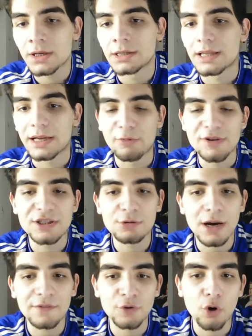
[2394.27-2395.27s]
Like, we still
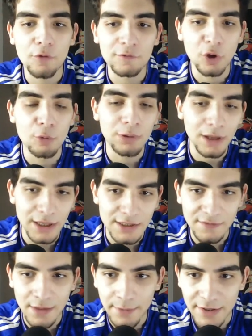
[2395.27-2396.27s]
have to offload players,
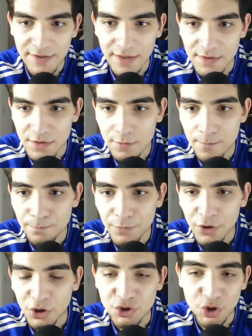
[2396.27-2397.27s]
if that makes sense.
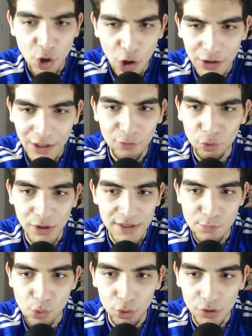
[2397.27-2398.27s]
Because you can't have all these
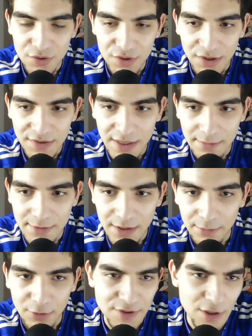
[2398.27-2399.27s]
ballers at the same time
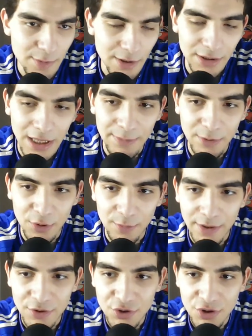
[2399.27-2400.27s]
because they'll be unhappy on the
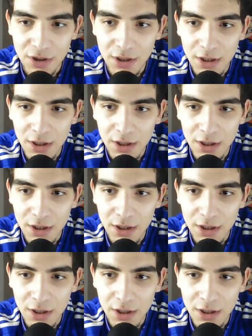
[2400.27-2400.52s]
bench.